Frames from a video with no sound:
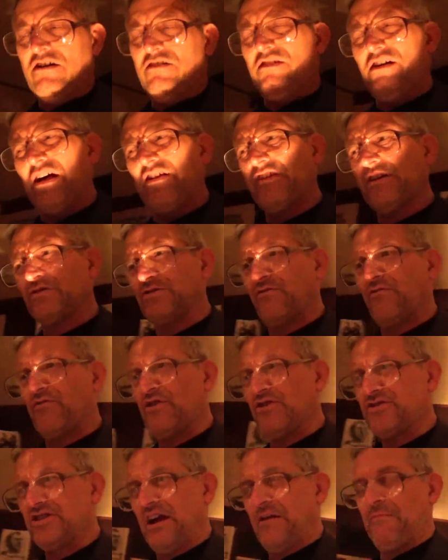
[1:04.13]
I think it was the
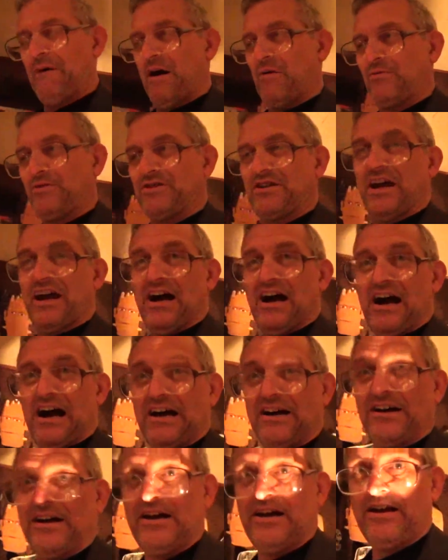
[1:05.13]
first time I was
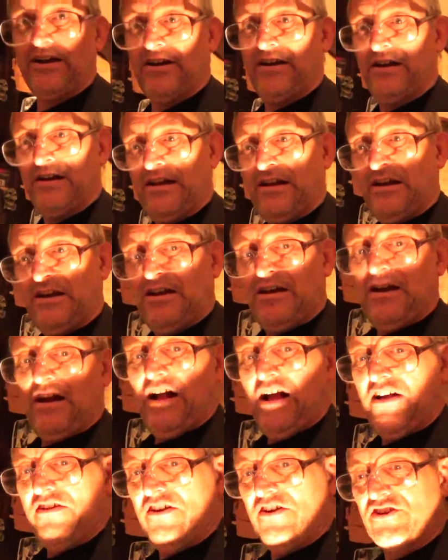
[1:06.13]
on.
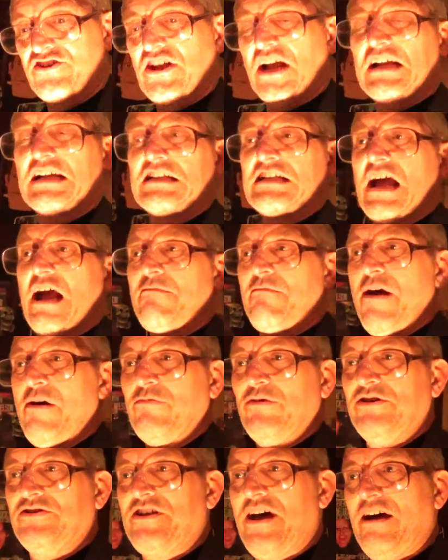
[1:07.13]
The second time I
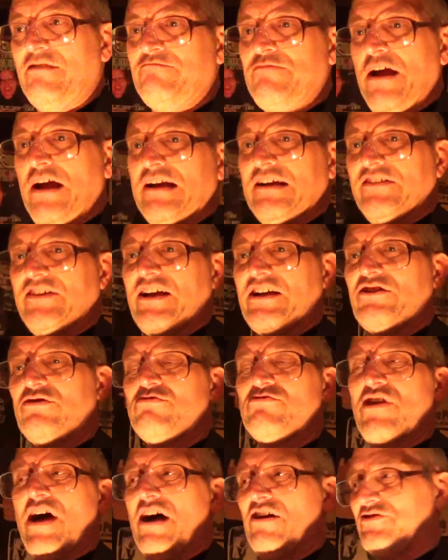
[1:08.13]
was on back of like
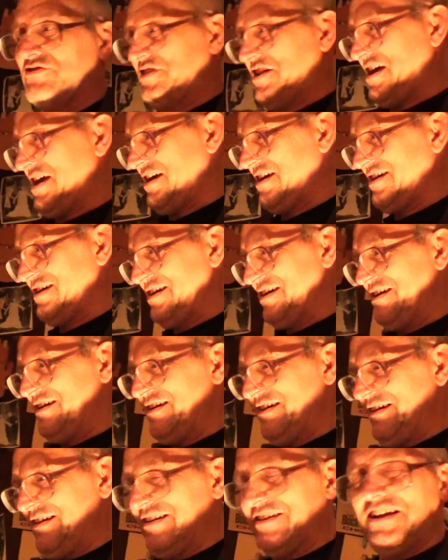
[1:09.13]
2000.
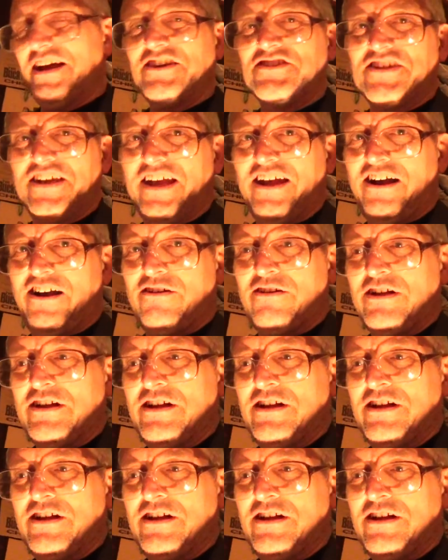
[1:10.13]
Nice gal.